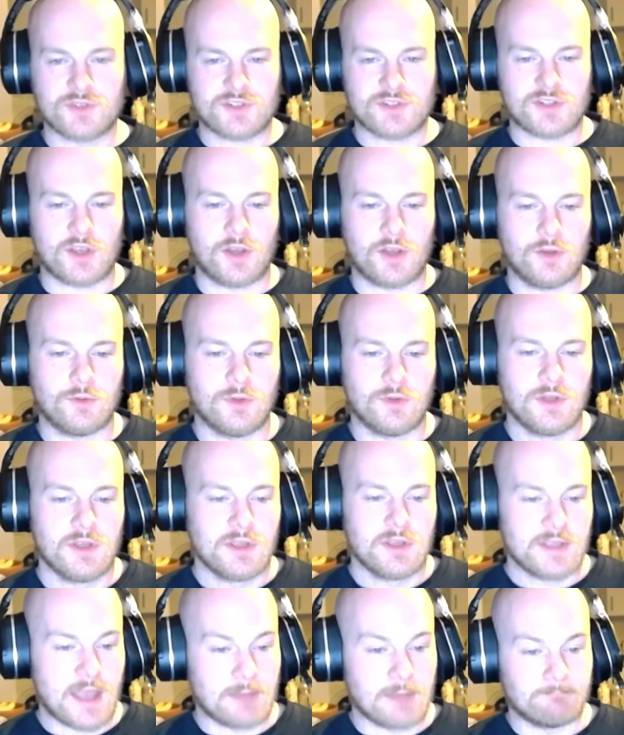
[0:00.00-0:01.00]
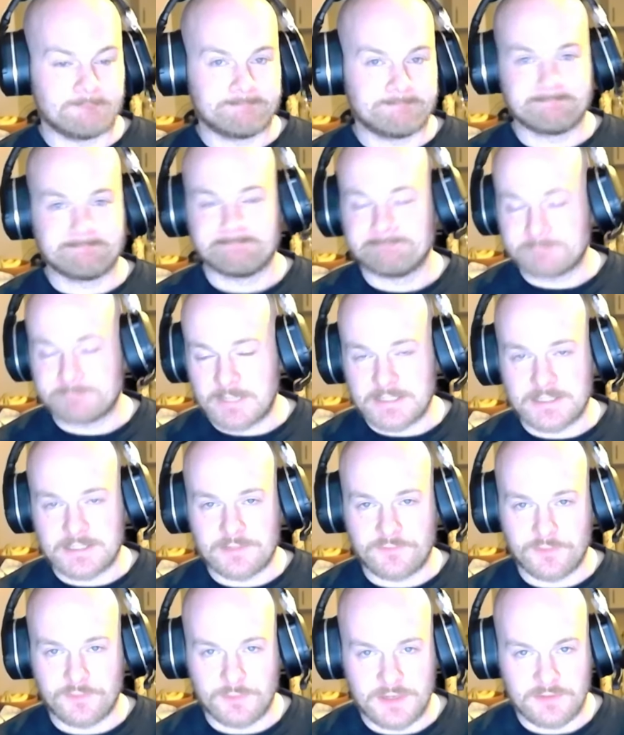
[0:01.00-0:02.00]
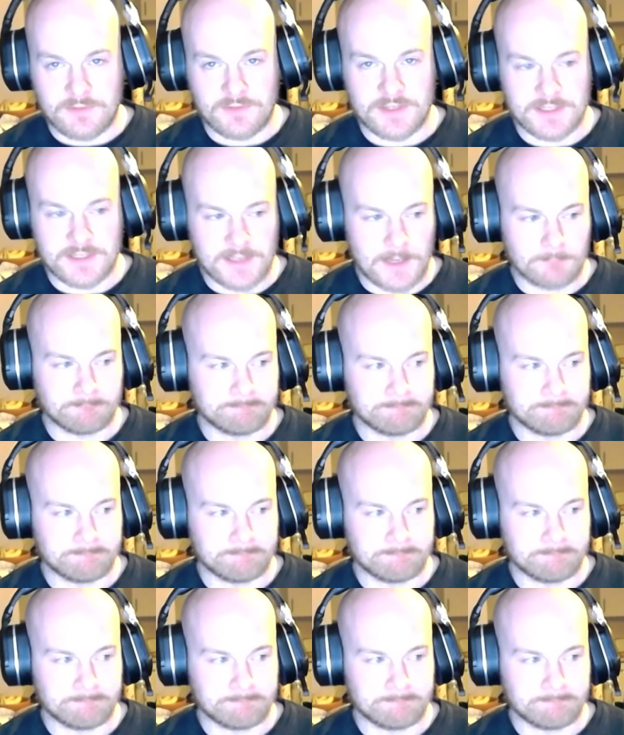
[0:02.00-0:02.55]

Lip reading: So yeah, that's it for me for this game.